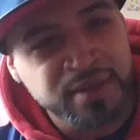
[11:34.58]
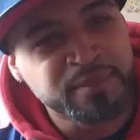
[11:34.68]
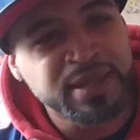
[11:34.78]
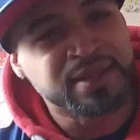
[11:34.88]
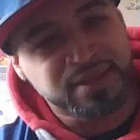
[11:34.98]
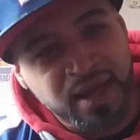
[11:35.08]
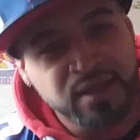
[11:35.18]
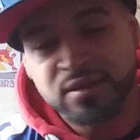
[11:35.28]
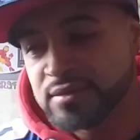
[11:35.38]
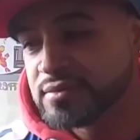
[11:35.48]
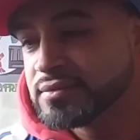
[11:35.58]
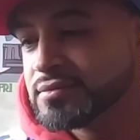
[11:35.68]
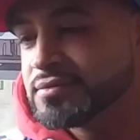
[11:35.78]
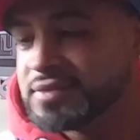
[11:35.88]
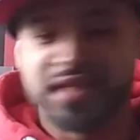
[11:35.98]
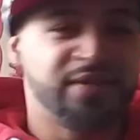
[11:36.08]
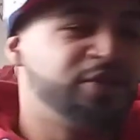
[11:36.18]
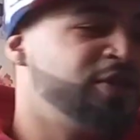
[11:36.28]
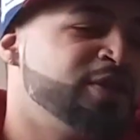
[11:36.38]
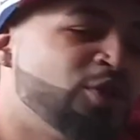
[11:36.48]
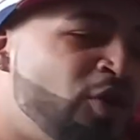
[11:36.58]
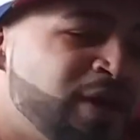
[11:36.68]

him being dead. All